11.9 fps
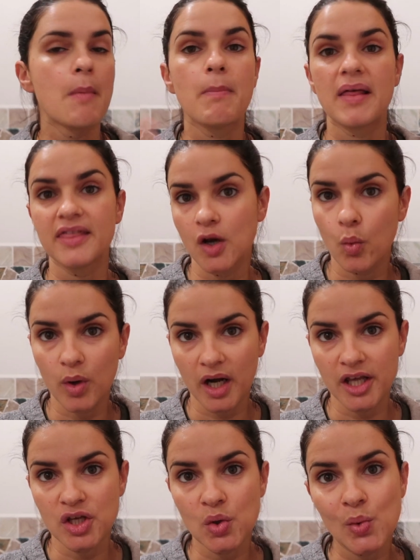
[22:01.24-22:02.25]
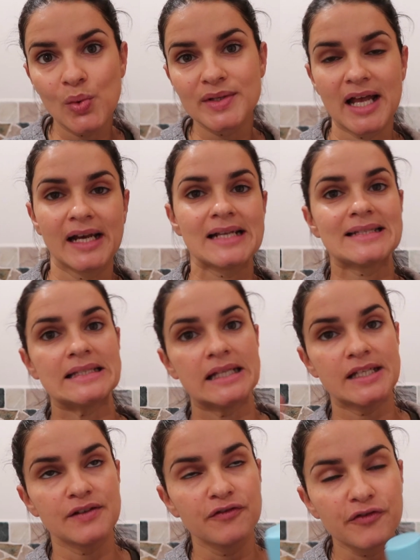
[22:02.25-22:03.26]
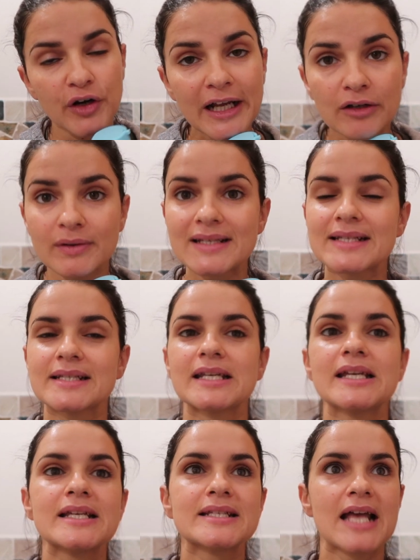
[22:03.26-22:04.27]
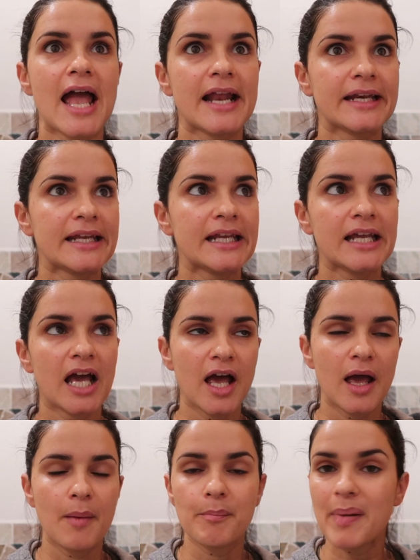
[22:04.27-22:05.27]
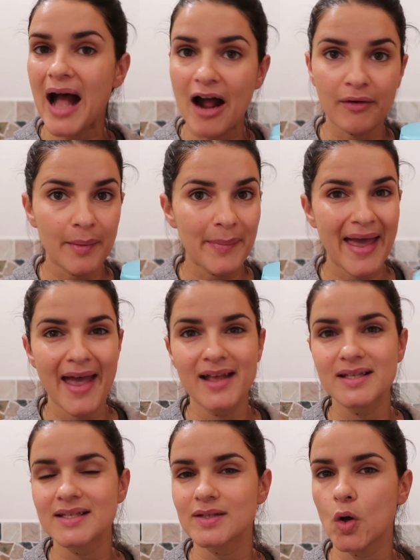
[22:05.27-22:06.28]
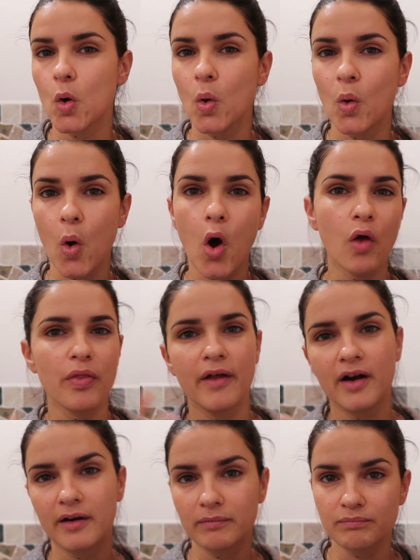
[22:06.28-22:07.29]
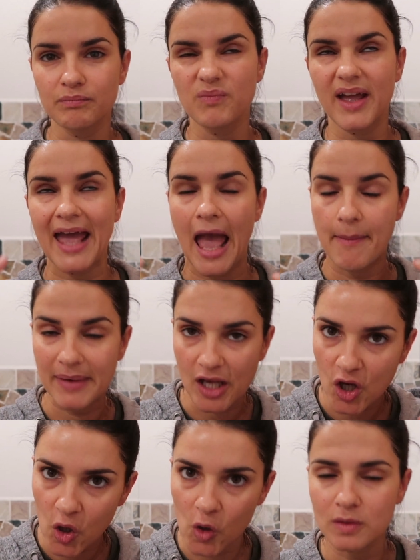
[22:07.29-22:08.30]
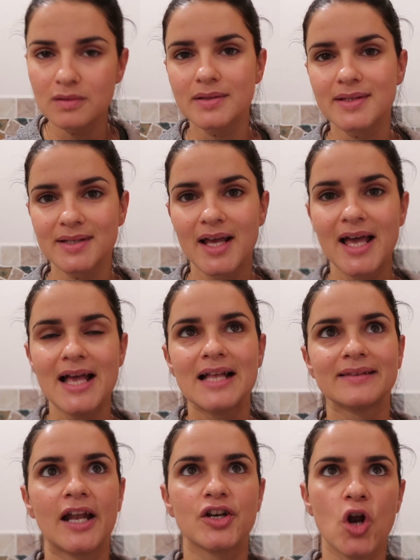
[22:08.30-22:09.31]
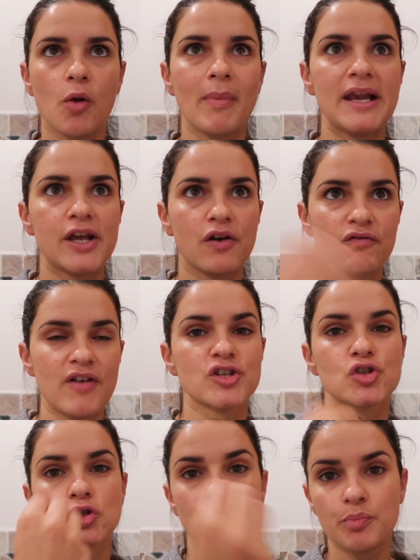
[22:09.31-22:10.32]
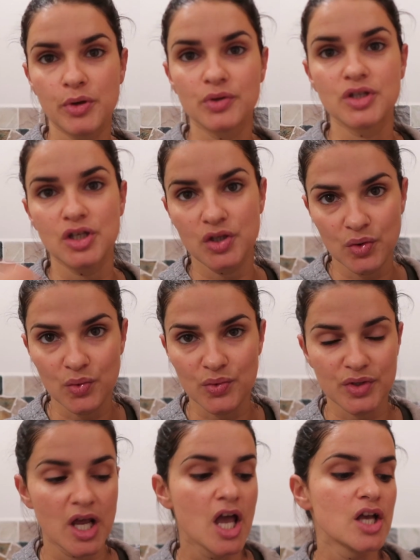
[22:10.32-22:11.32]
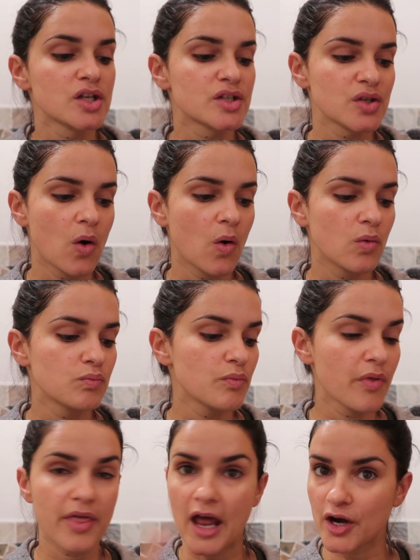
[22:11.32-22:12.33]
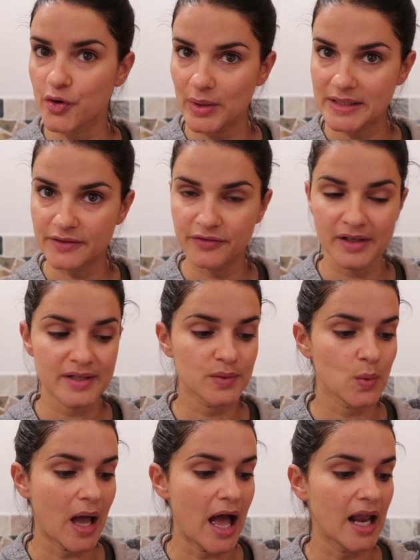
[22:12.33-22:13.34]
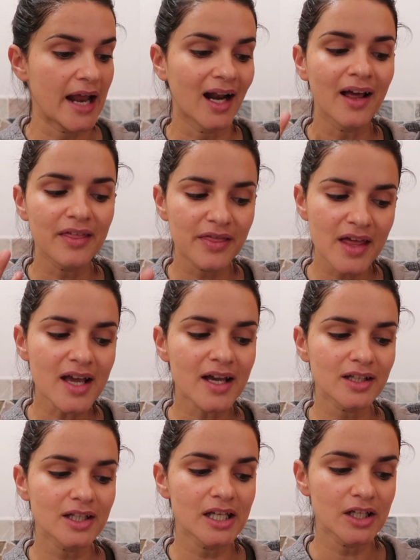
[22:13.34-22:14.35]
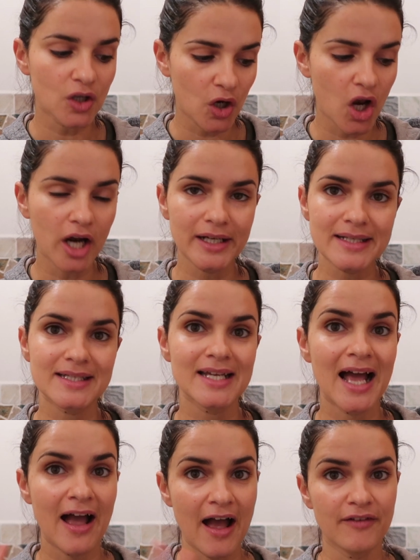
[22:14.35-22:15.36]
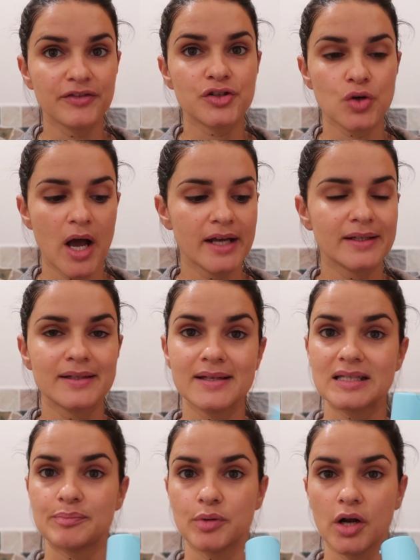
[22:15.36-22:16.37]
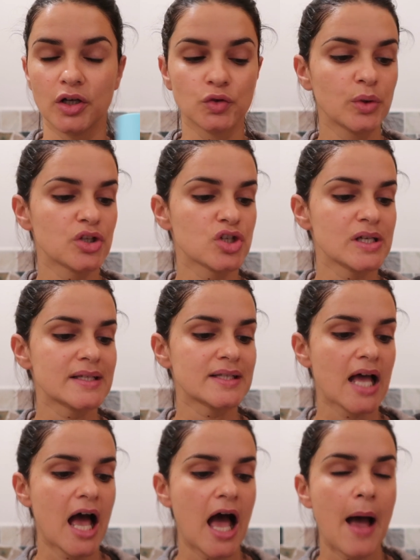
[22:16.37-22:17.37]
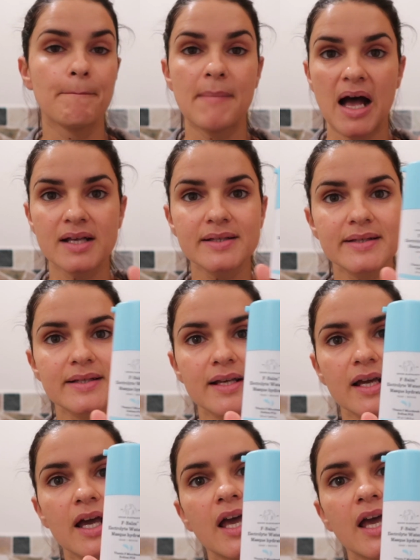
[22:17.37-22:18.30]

but they don't want to use any synthetic fragrances, any parabens or other chemicals that normally conventional beauty use. So they are cruelty free as well. And I think, in all honesty, I have tried this product, which is a mask.